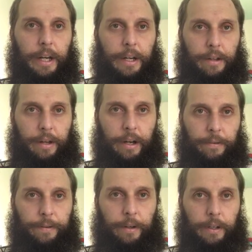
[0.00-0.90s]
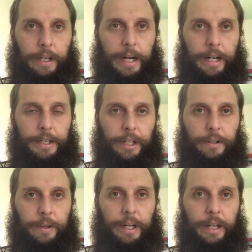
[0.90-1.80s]
Therefore I
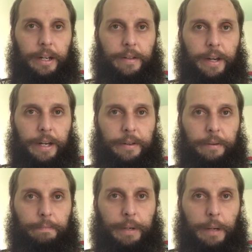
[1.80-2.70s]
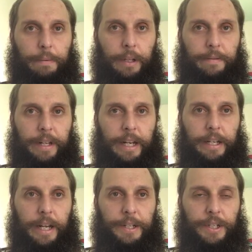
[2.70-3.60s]
decree that the people of any
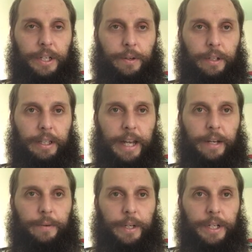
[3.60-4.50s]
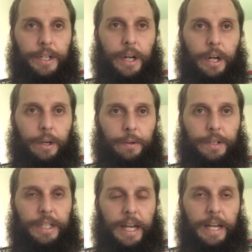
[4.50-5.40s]
nation or language who
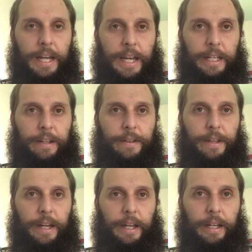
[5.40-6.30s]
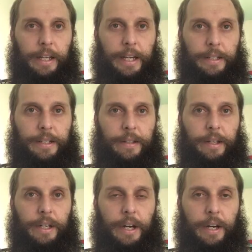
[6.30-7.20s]
say anything against the
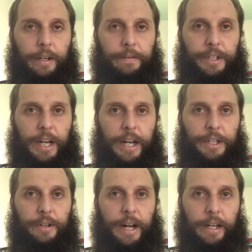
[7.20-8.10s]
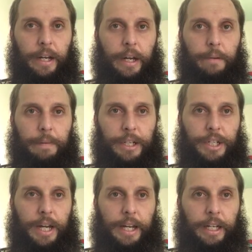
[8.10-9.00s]
God of Shadrach,
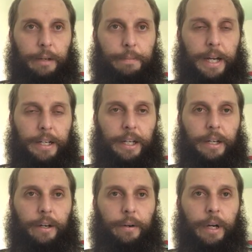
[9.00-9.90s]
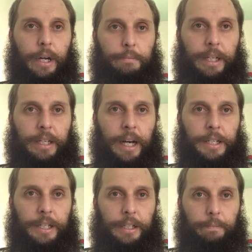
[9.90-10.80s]
Meshach, and Abednego be
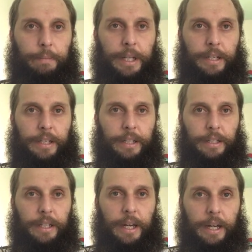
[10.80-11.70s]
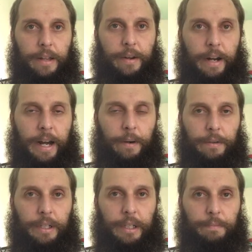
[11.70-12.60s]
cut into pieces, and their
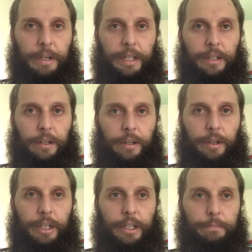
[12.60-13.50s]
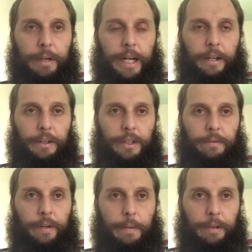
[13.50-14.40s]
houses be turned into piles
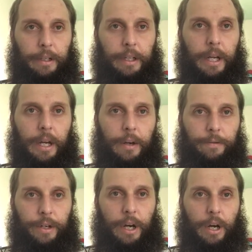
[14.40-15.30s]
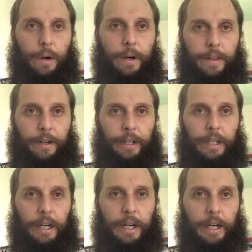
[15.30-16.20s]
of rubble, for no other
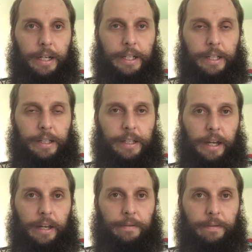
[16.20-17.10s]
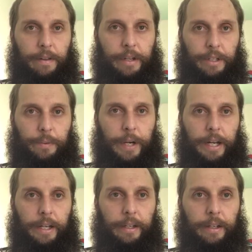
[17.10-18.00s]
God can save in this
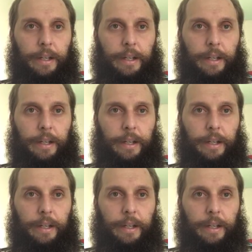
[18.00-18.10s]
way.